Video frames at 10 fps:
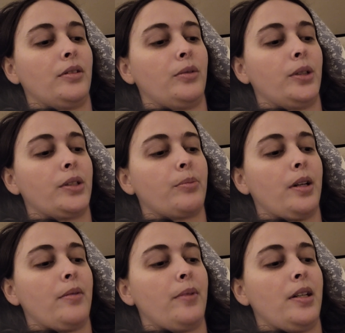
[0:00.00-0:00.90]
was
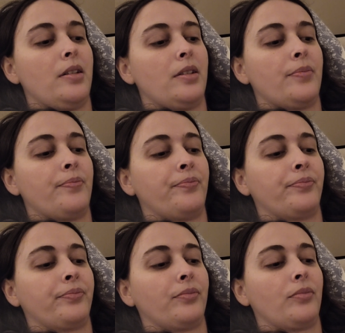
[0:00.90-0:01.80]
my main
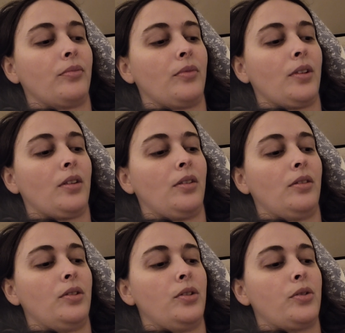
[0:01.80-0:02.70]

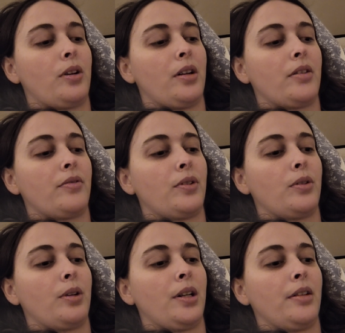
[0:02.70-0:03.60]
drug for a
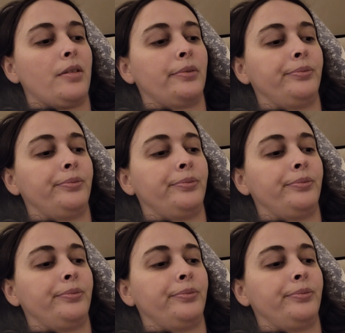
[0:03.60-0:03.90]
while.